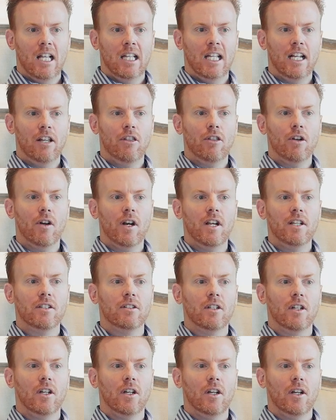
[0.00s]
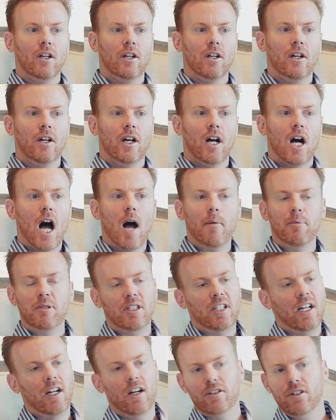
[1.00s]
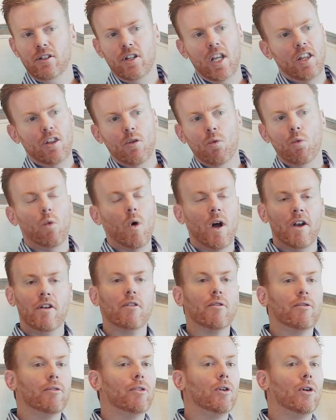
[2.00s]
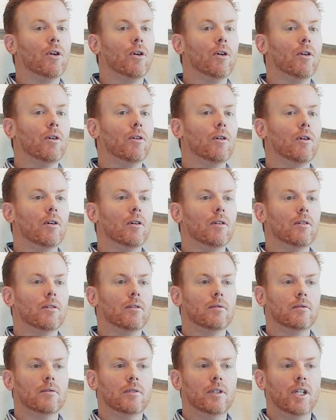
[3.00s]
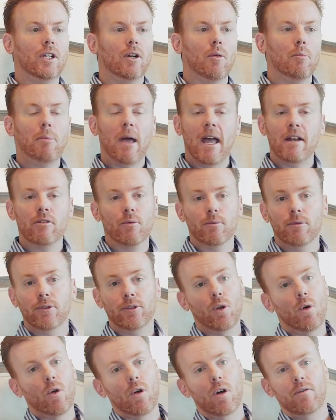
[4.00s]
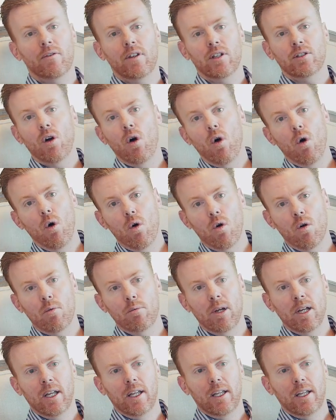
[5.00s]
Like there is upstairs in the wonderful, bedroom floor of this home